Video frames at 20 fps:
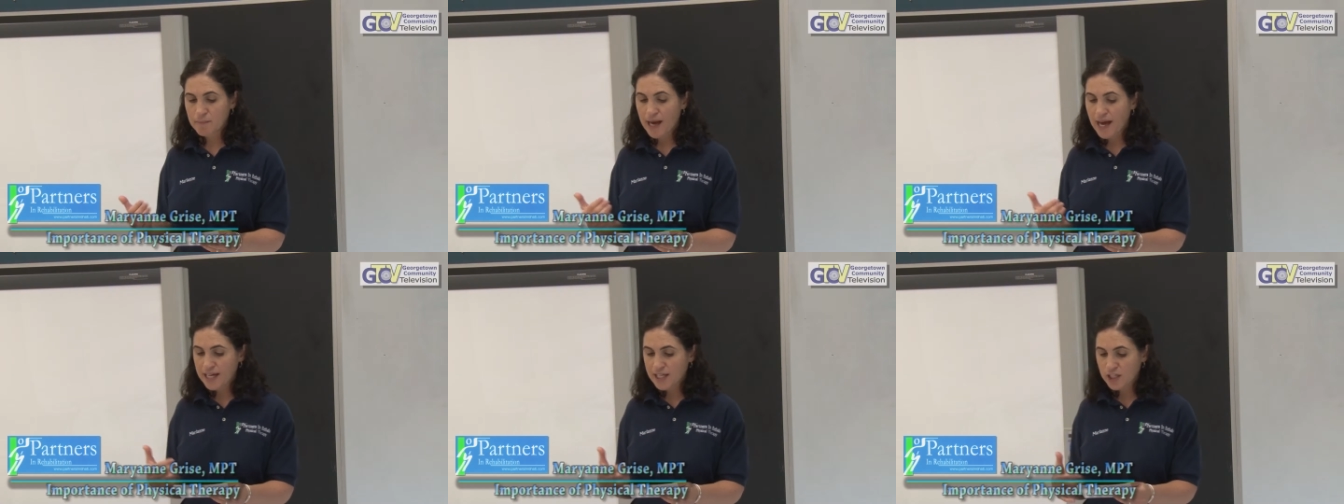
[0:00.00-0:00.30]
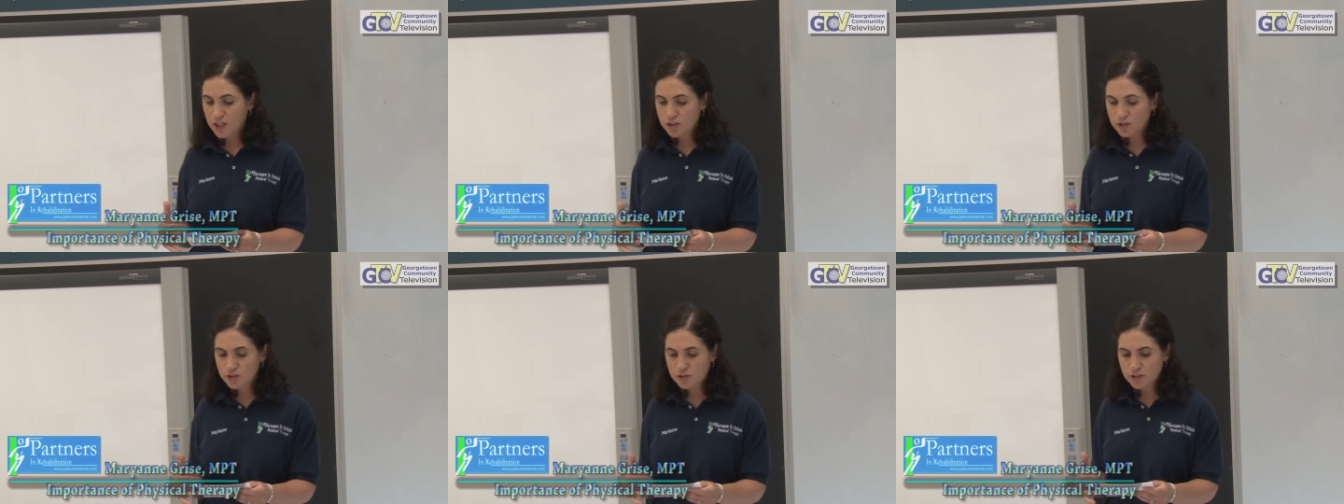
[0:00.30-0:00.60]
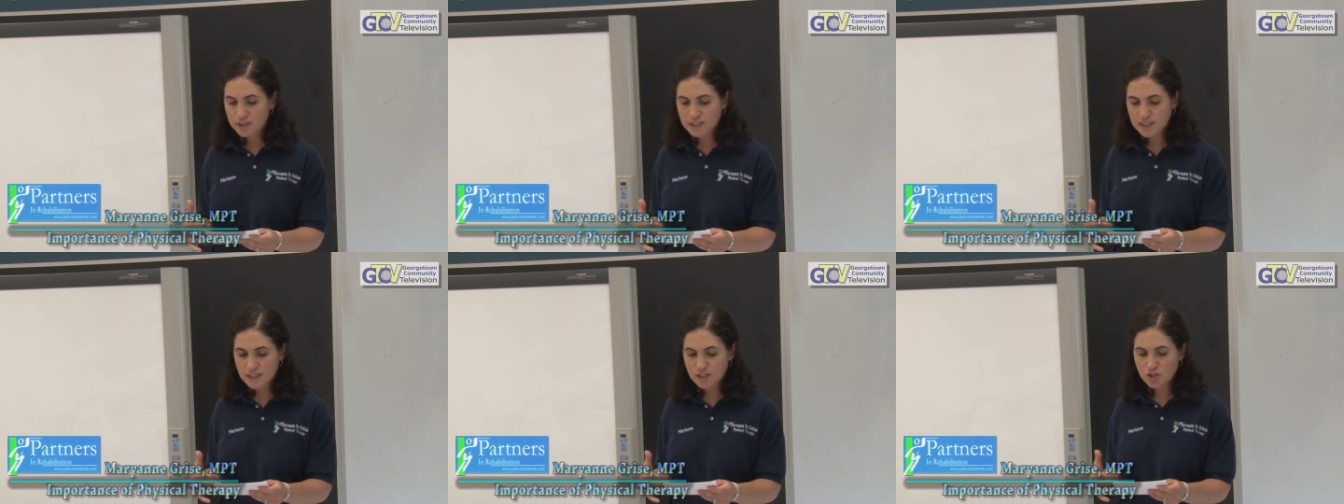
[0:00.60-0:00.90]
macular
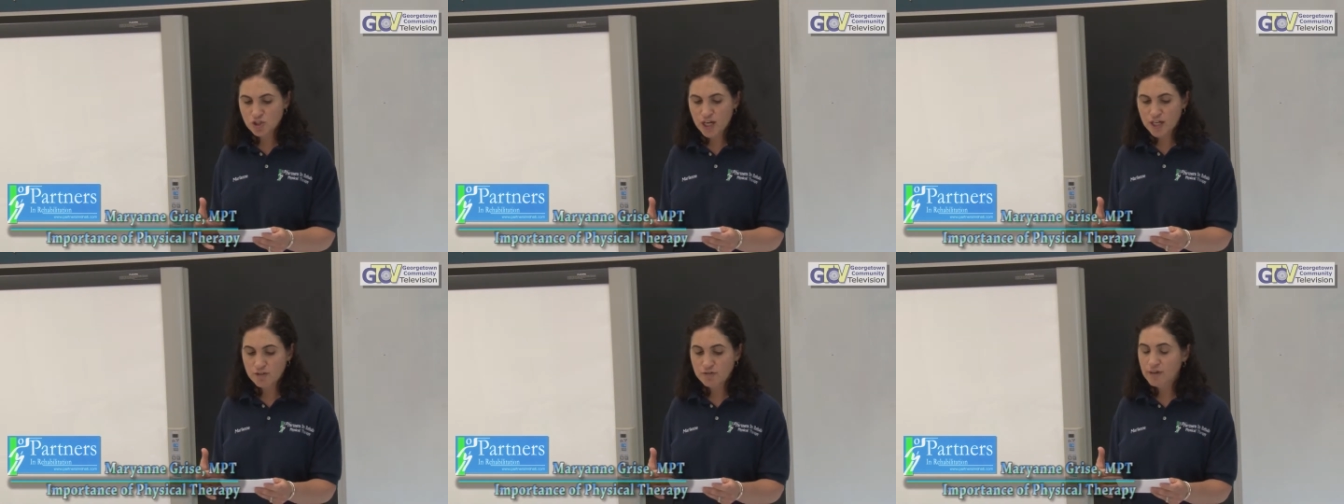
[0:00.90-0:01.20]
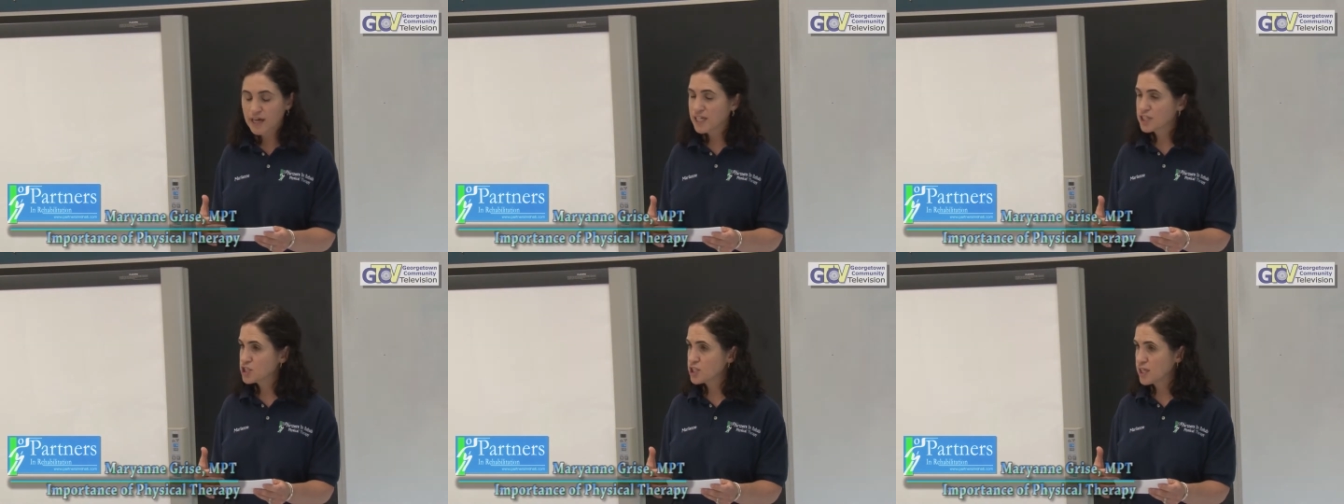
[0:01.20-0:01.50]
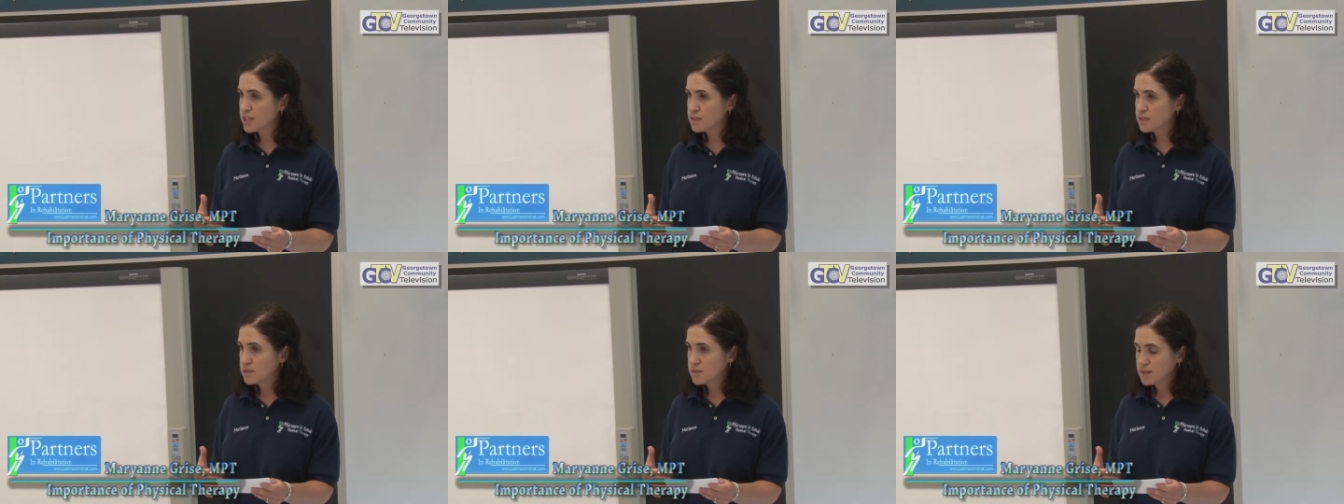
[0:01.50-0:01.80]

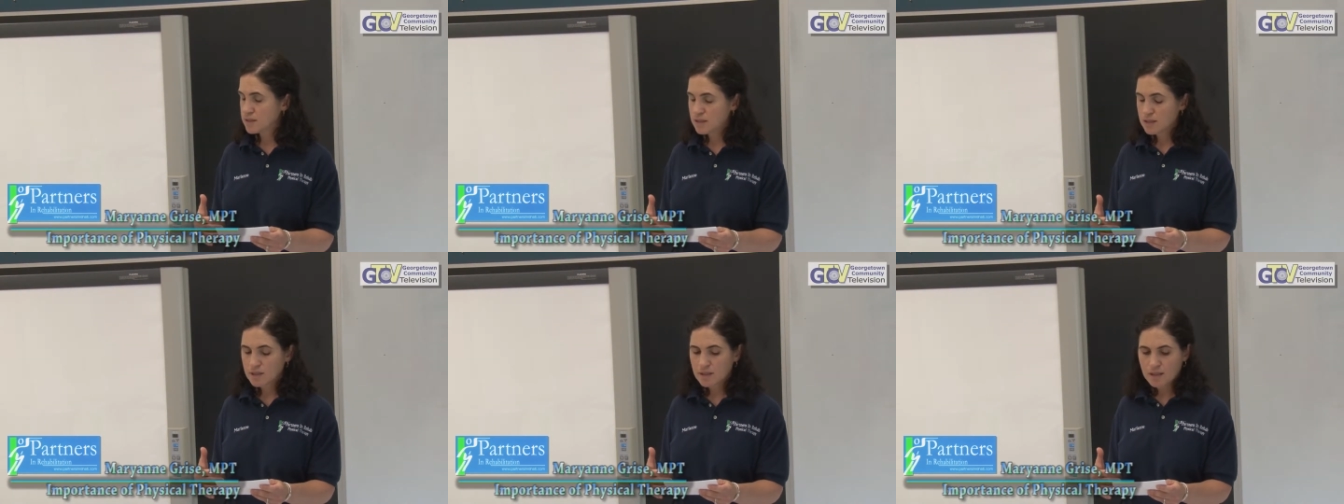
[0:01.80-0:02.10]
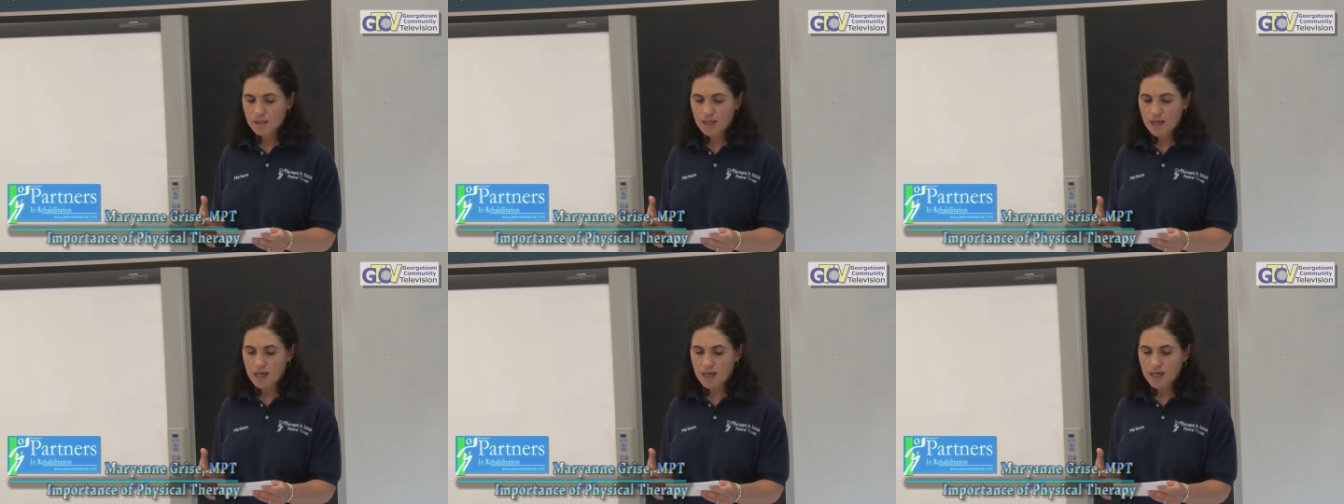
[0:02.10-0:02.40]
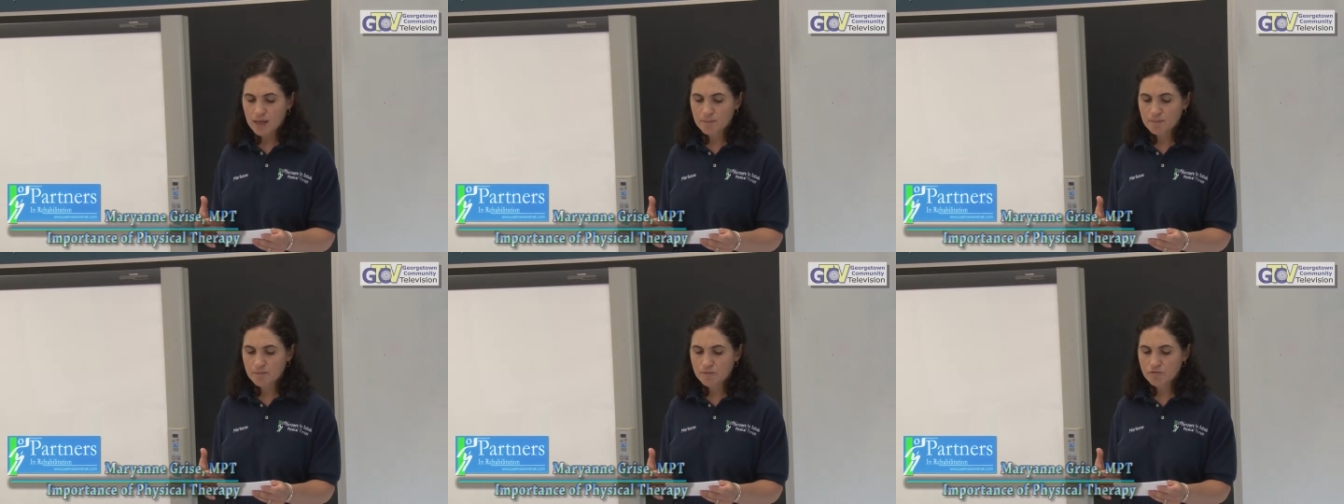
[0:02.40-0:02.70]
degeneration,
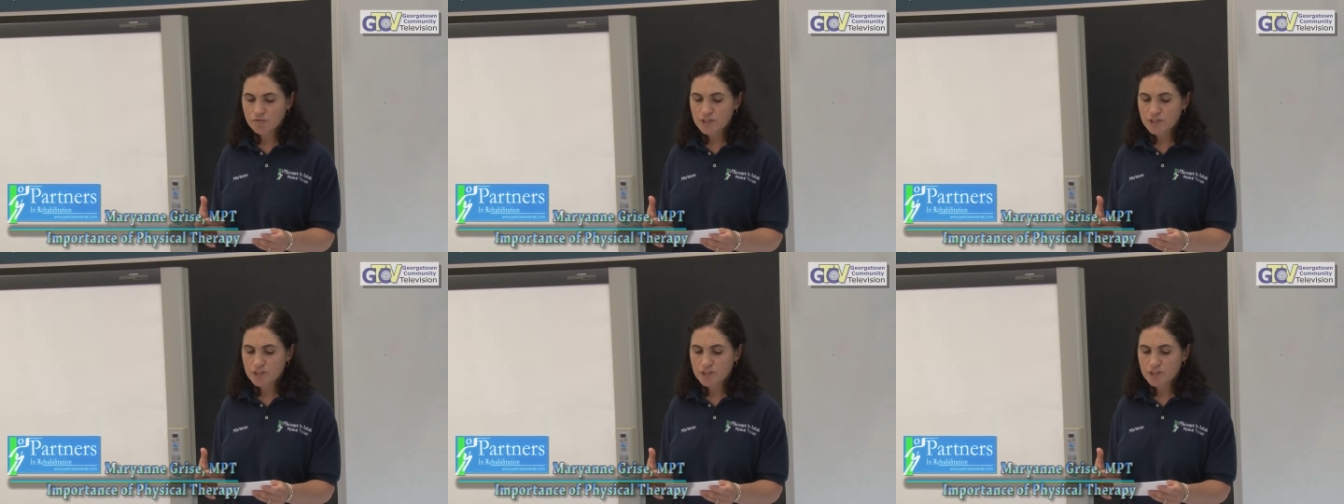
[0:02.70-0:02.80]
um,